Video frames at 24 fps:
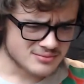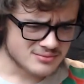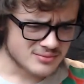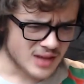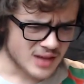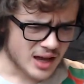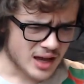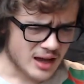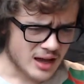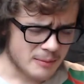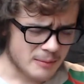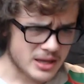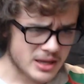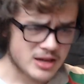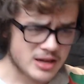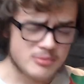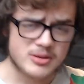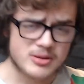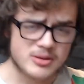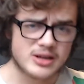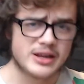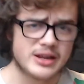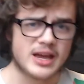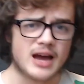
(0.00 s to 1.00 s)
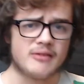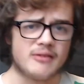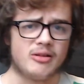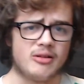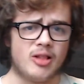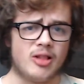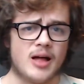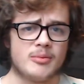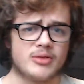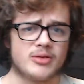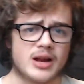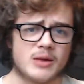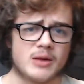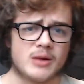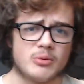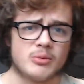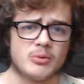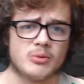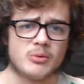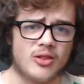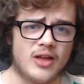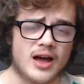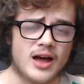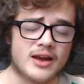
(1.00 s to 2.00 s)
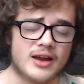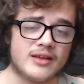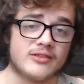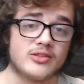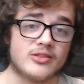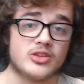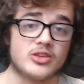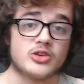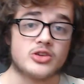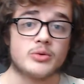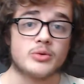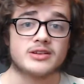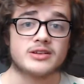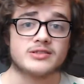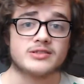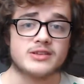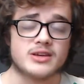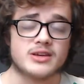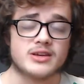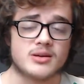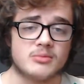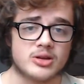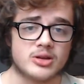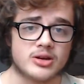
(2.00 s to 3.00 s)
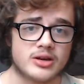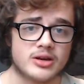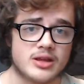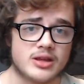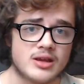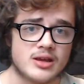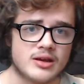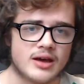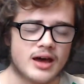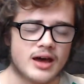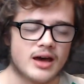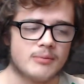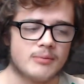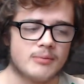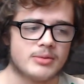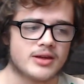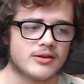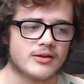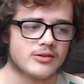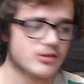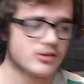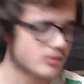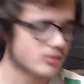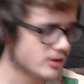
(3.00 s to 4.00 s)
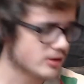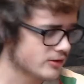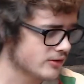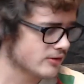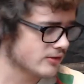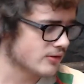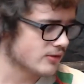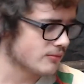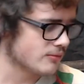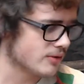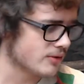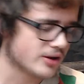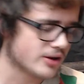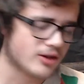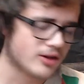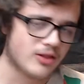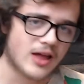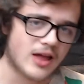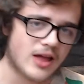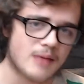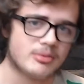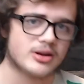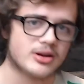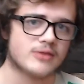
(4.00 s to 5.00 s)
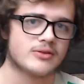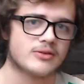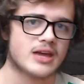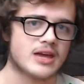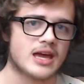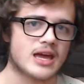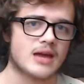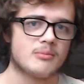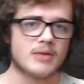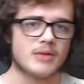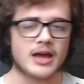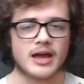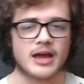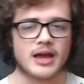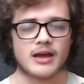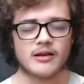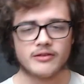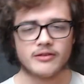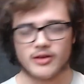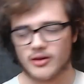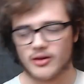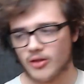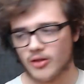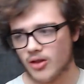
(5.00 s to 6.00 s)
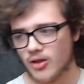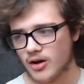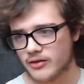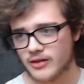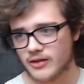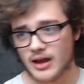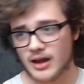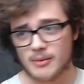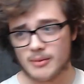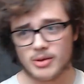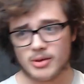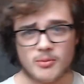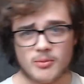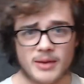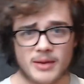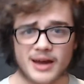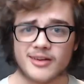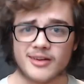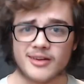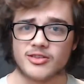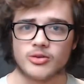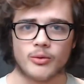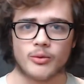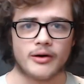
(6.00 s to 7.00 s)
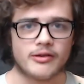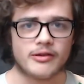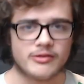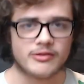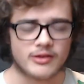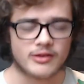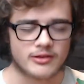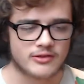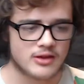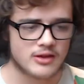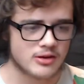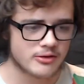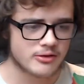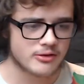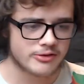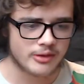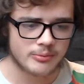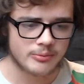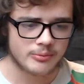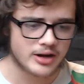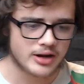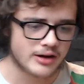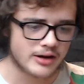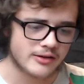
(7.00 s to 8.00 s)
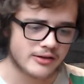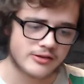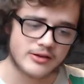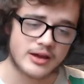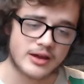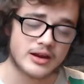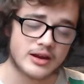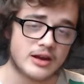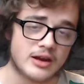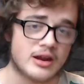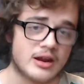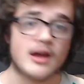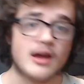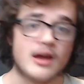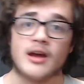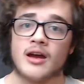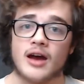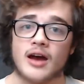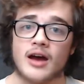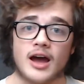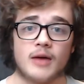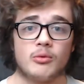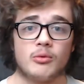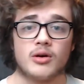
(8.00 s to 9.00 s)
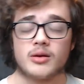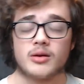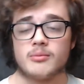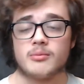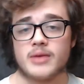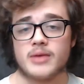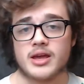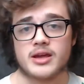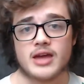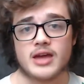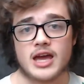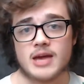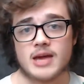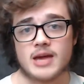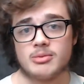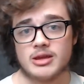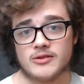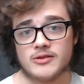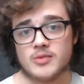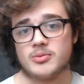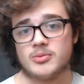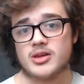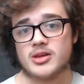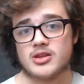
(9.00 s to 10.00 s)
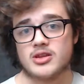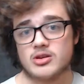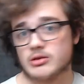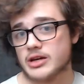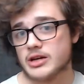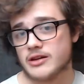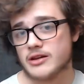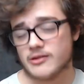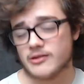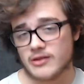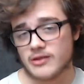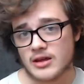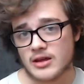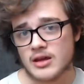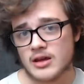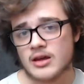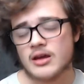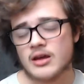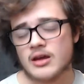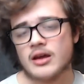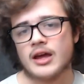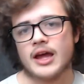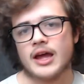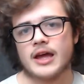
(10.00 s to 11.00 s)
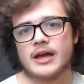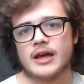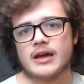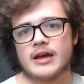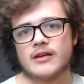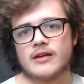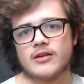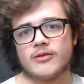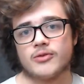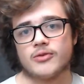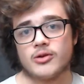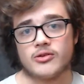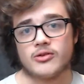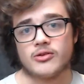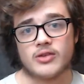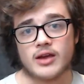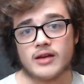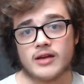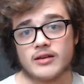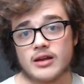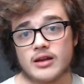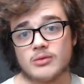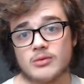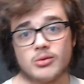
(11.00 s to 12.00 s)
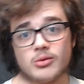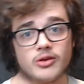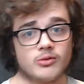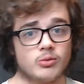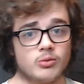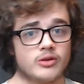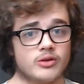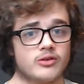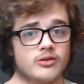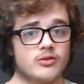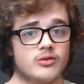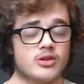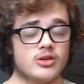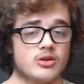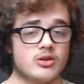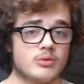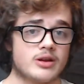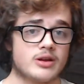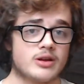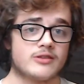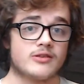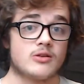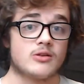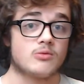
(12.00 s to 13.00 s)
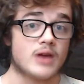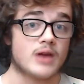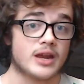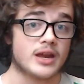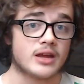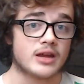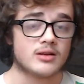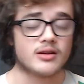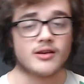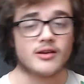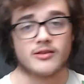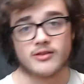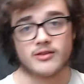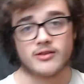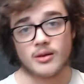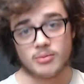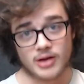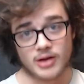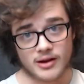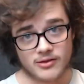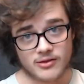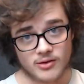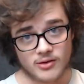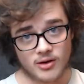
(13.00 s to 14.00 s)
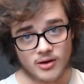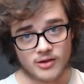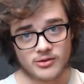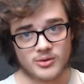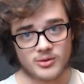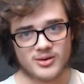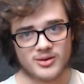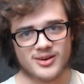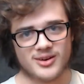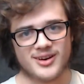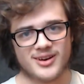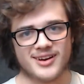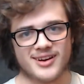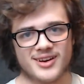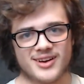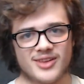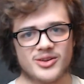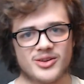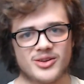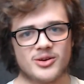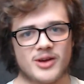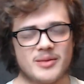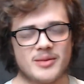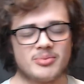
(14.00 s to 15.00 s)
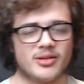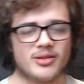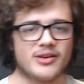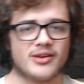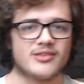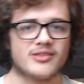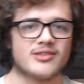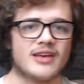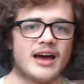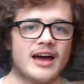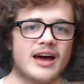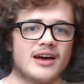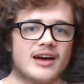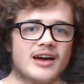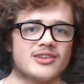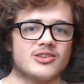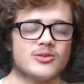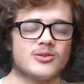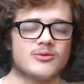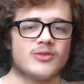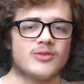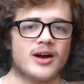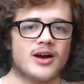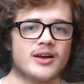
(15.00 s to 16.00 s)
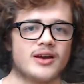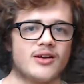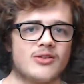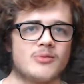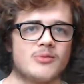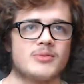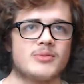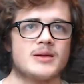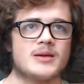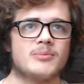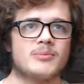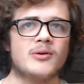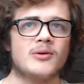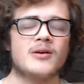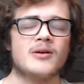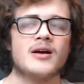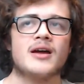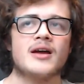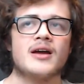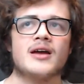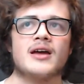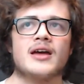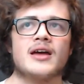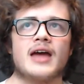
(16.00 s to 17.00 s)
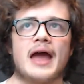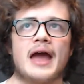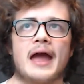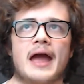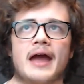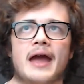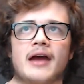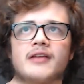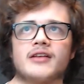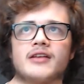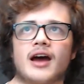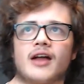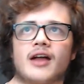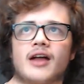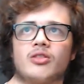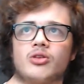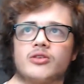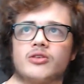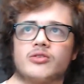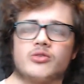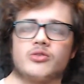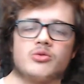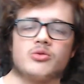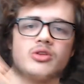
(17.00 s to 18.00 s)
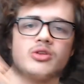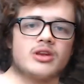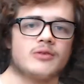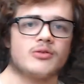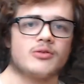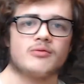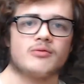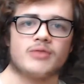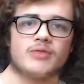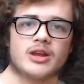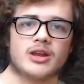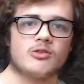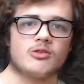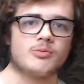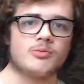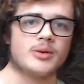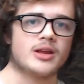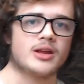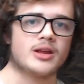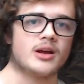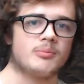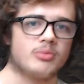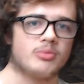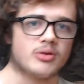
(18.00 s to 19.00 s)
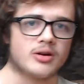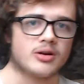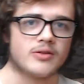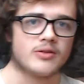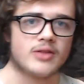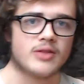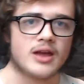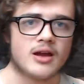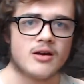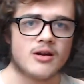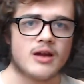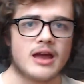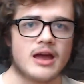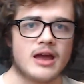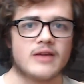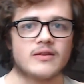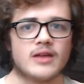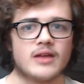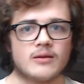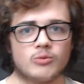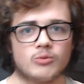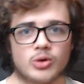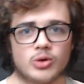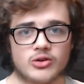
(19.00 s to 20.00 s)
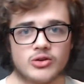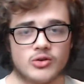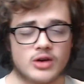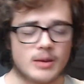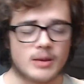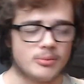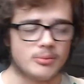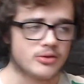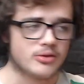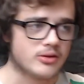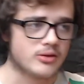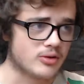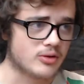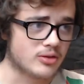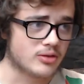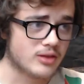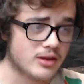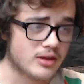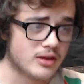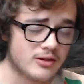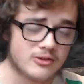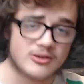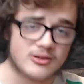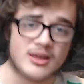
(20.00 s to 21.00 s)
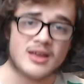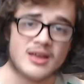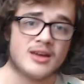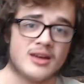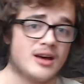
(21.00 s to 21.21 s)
A big community I've collaborated with a lot is the UHC community, because the UHC is a very collaborative game. And a long time ago, back in 2016 or something, I decided I want to make a PvP UHC. And the first thing I did was went to the UHC Reddit, because subreddits are also another great place to find other people. And I looked through the different videos being uploaded there and then went to a couple different links.